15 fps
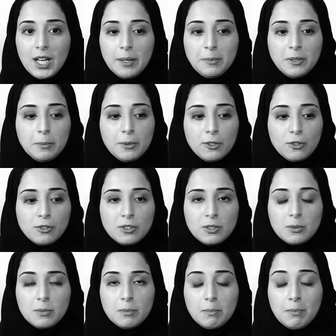happened
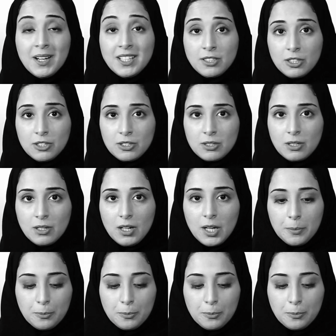because my sister